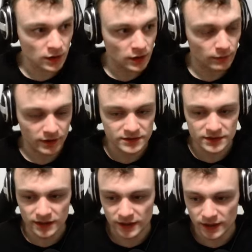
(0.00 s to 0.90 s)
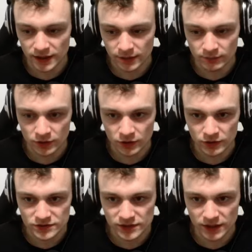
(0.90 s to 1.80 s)
But I am
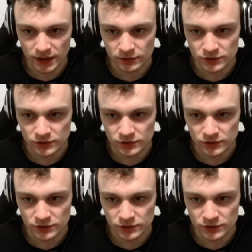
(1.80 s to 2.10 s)
not able to